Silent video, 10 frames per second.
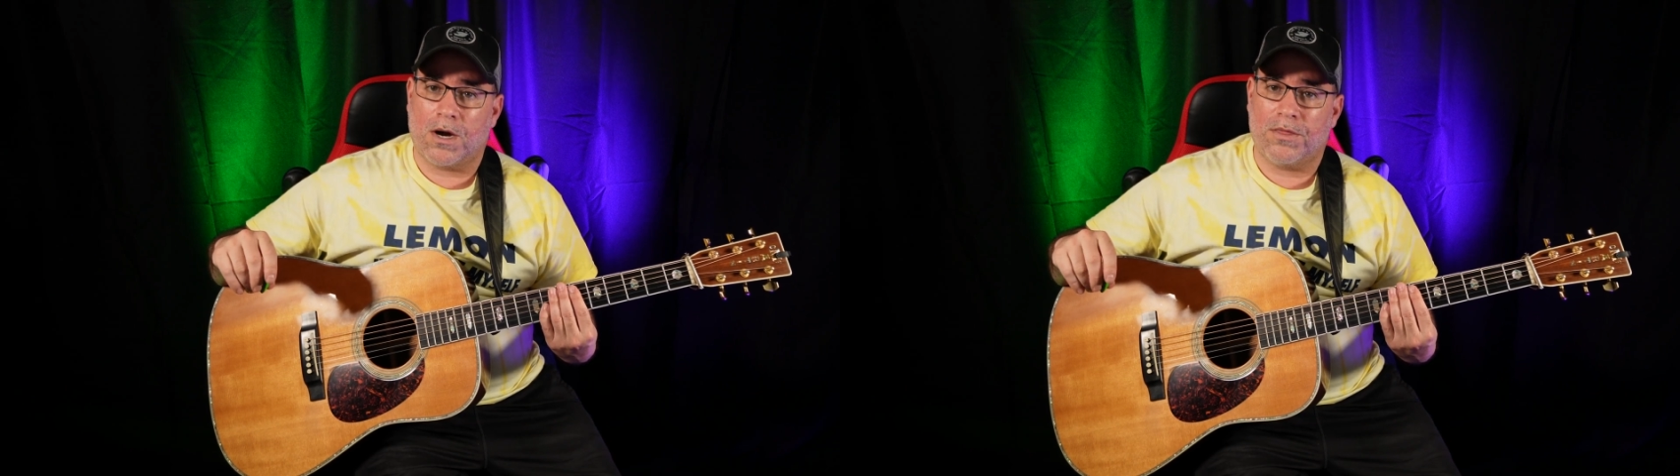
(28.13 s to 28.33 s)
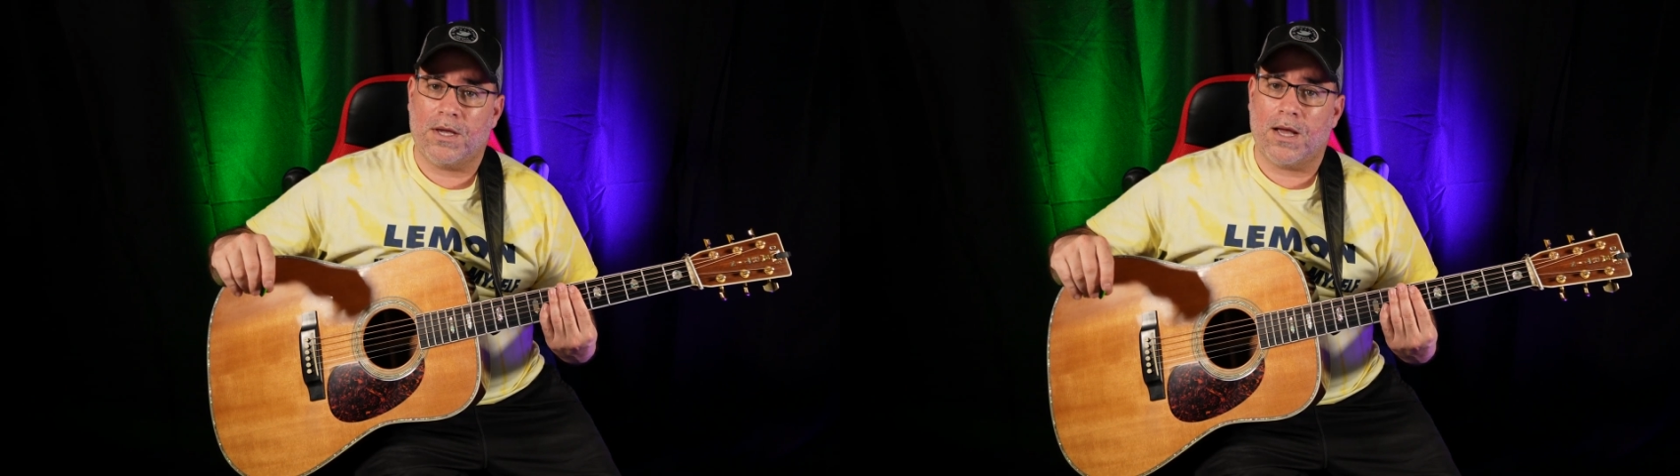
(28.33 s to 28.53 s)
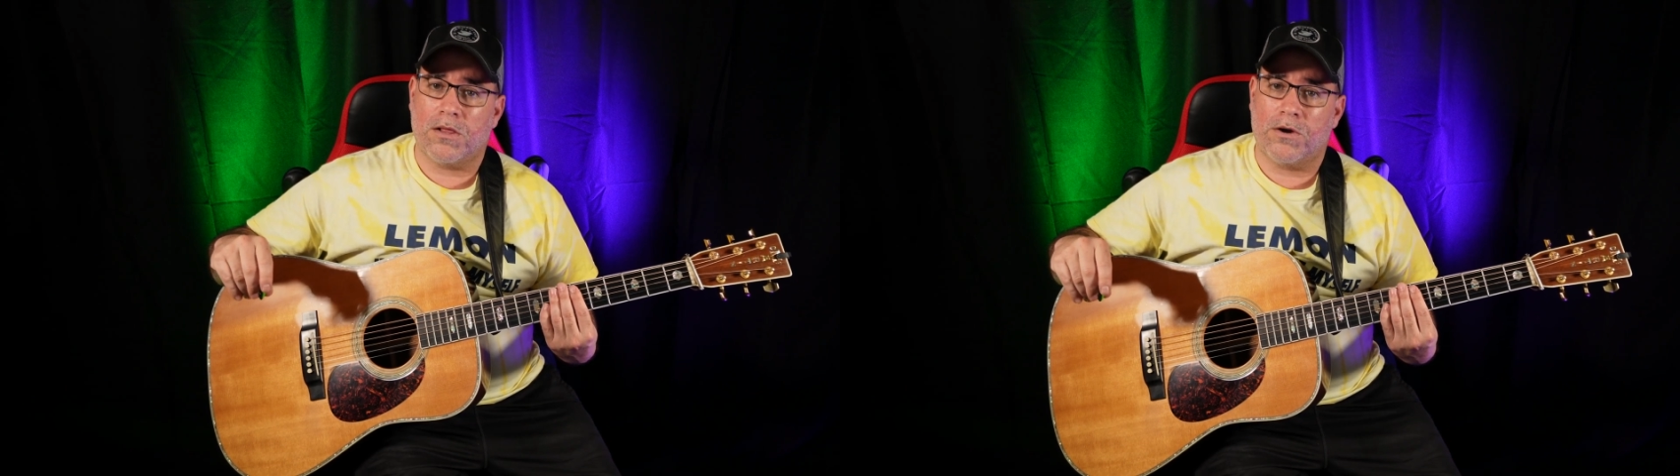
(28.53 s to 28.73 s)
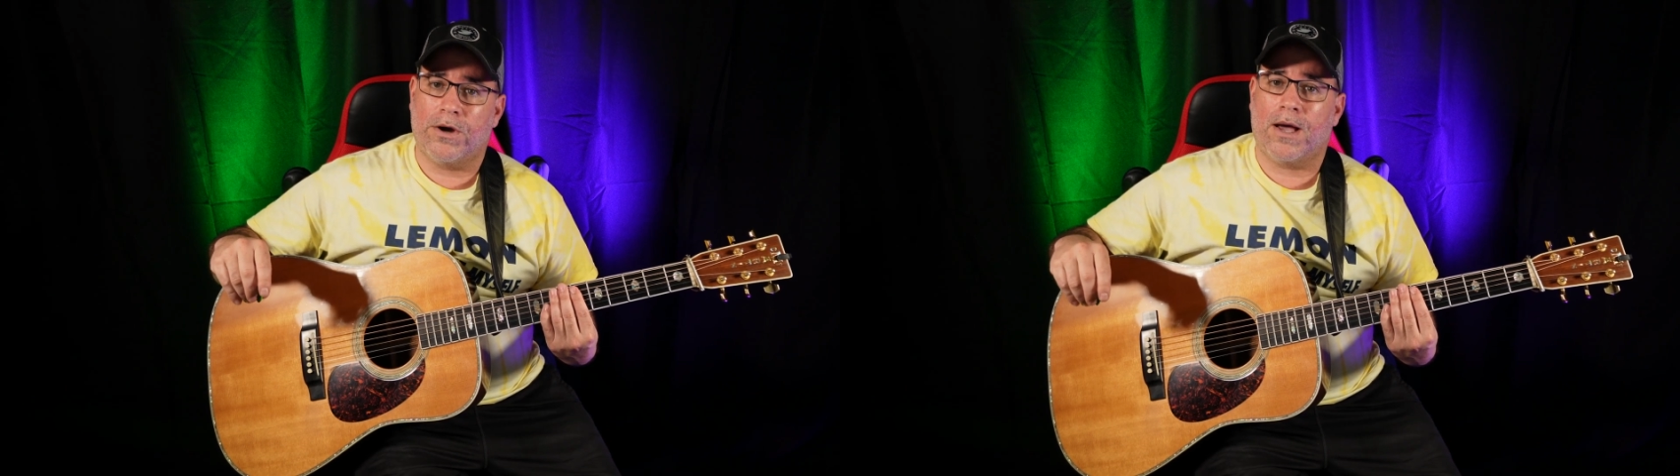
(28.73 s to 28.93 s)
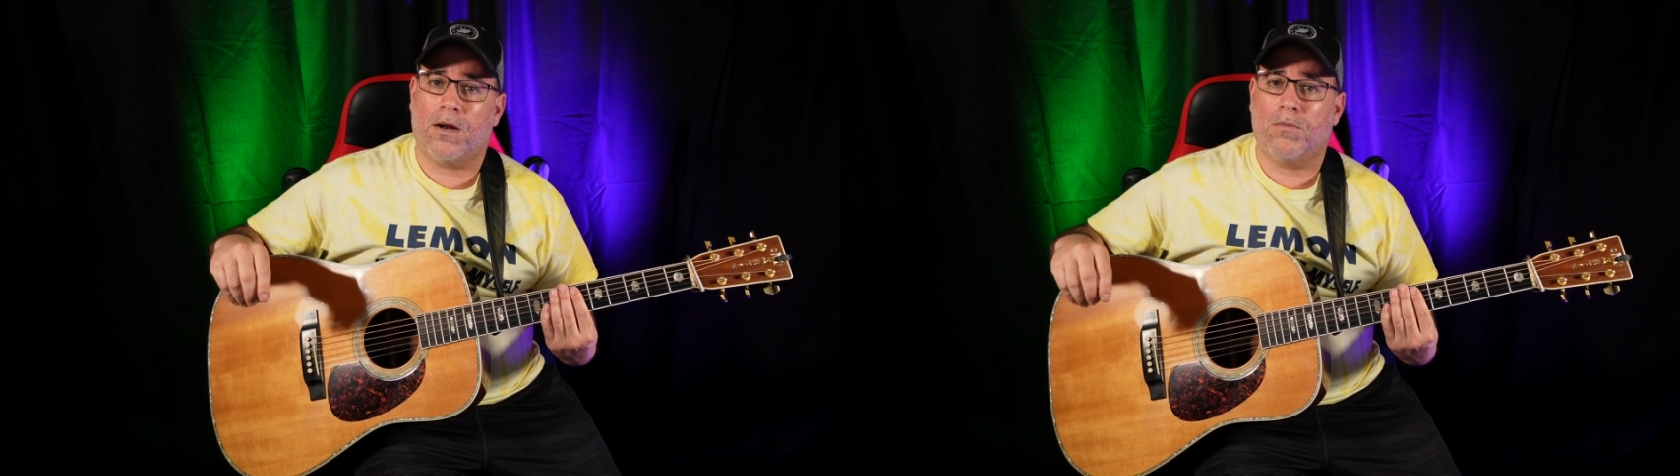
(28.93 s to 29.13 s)
I think I learned
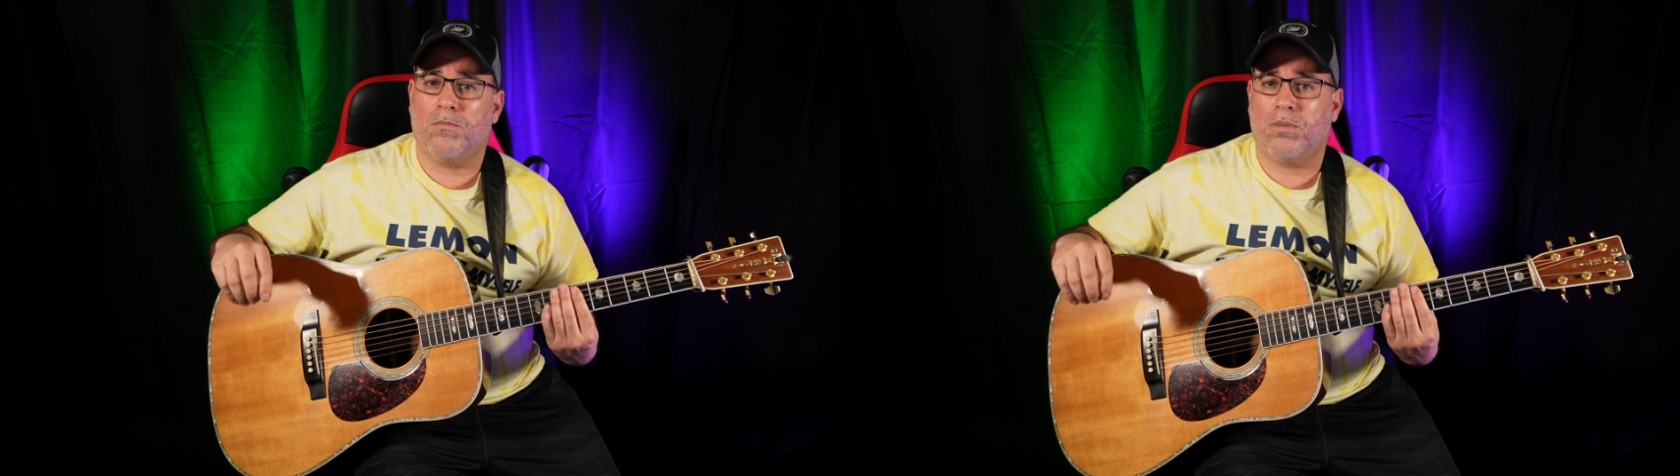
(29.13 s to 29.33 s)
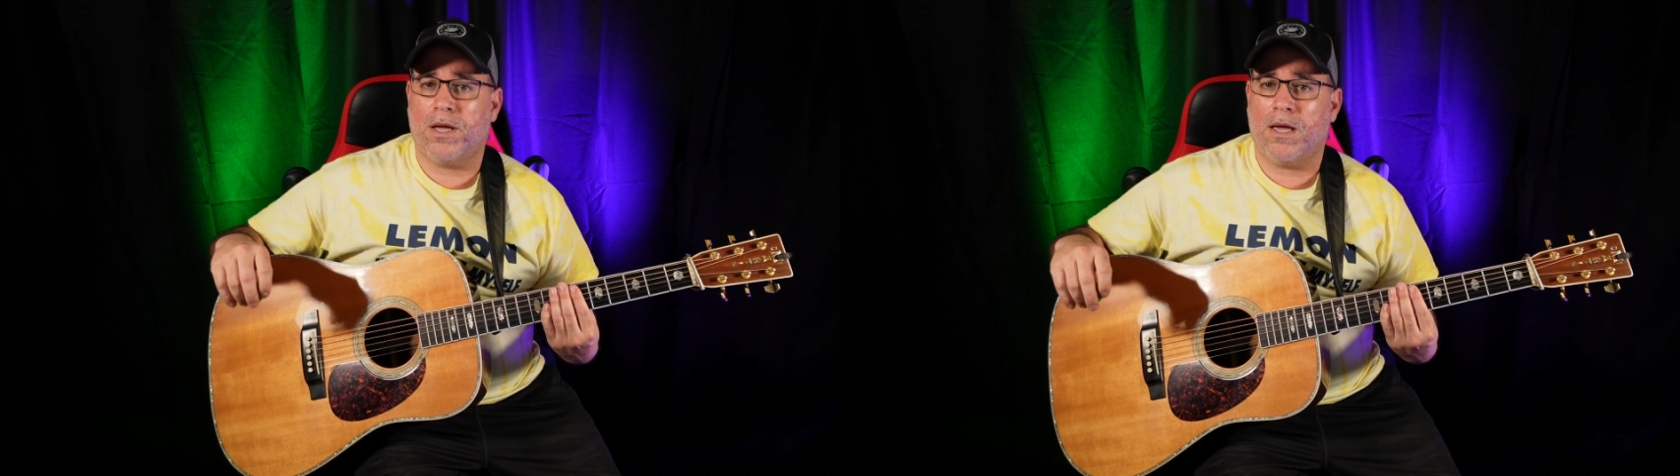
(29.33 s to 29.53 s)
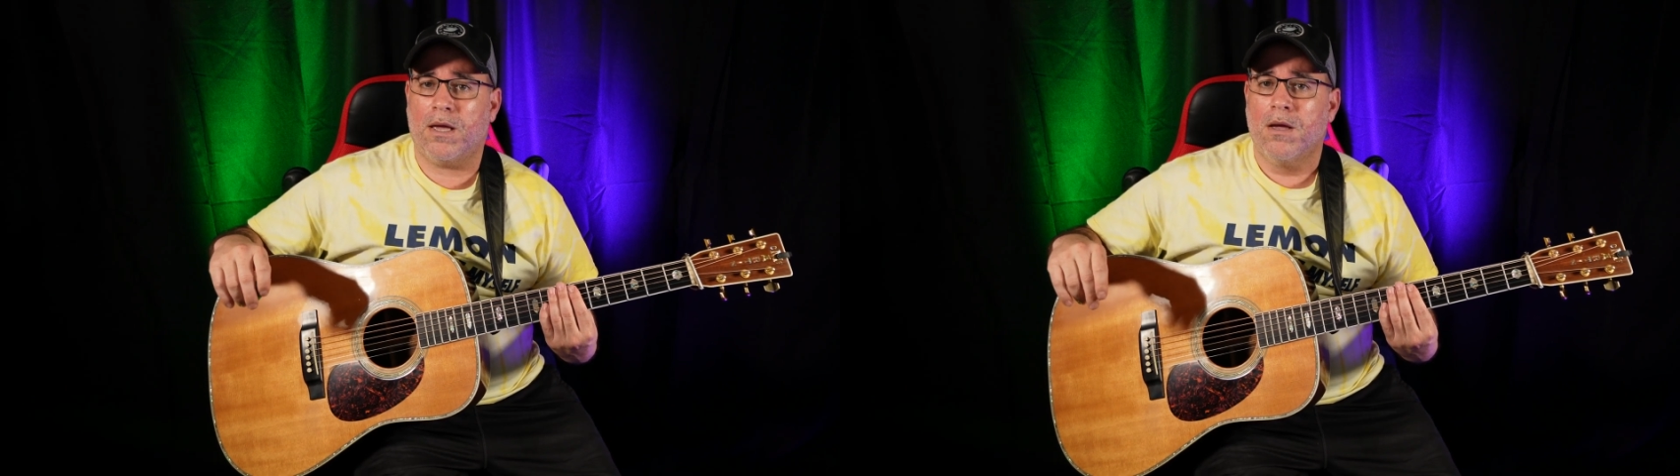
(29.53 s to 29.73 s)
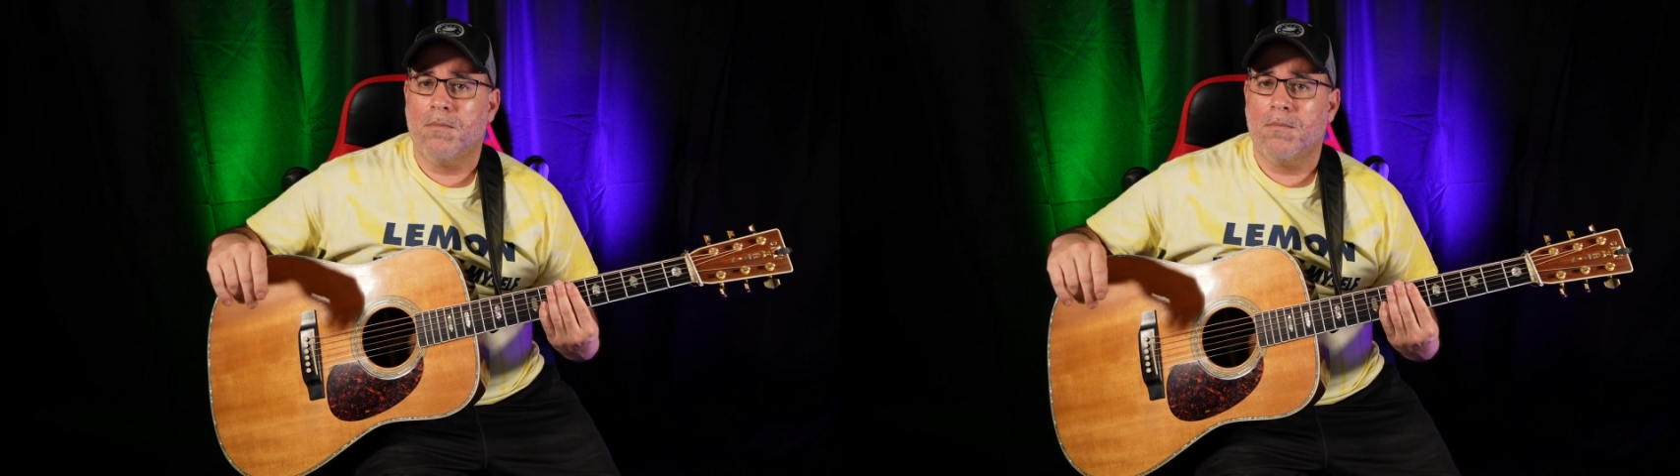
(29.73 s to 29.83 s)
how to play